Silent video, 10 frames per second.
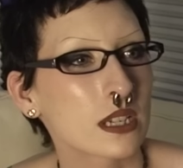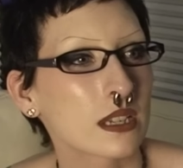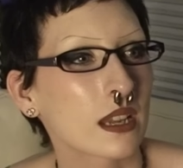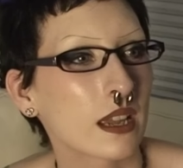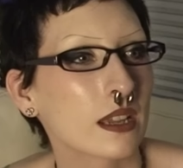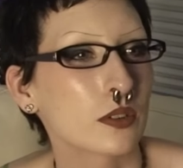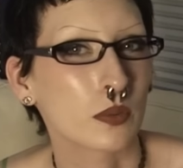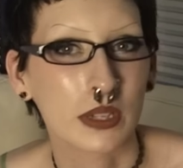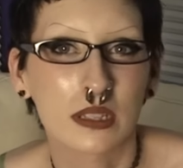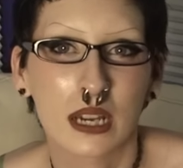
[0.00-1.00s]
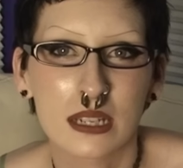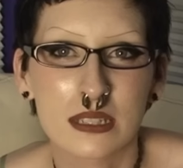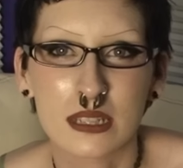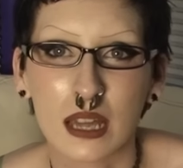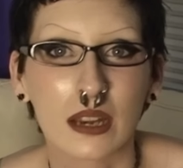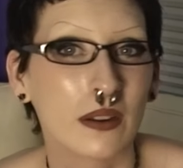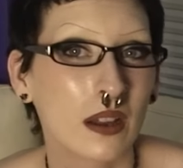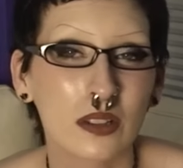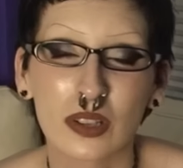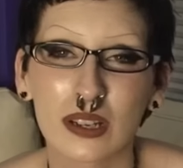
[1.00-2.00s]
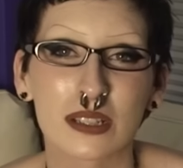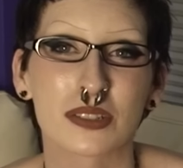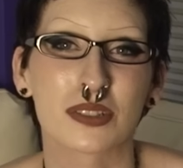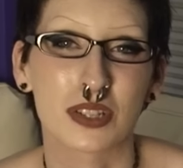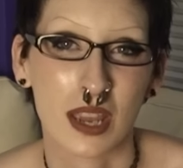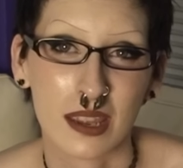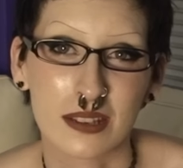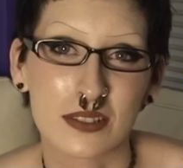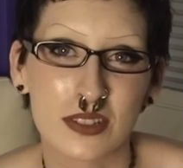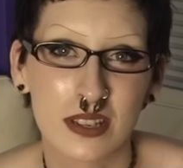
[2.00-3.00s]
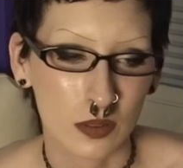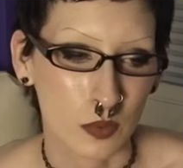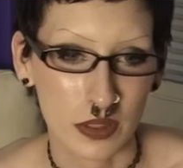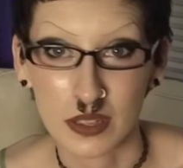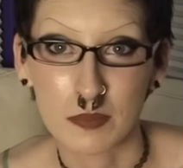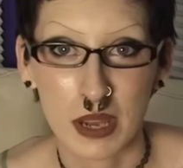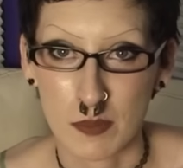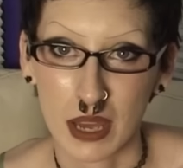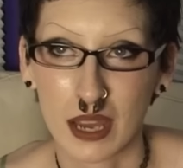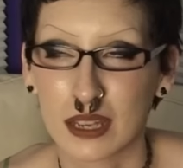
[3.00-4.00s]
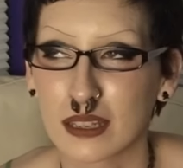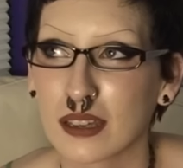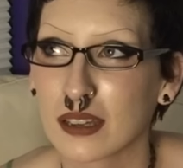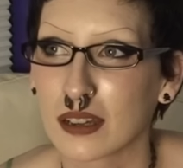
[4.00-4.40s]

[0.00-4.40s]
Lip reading: it and realized that not a lot has changed within my bag.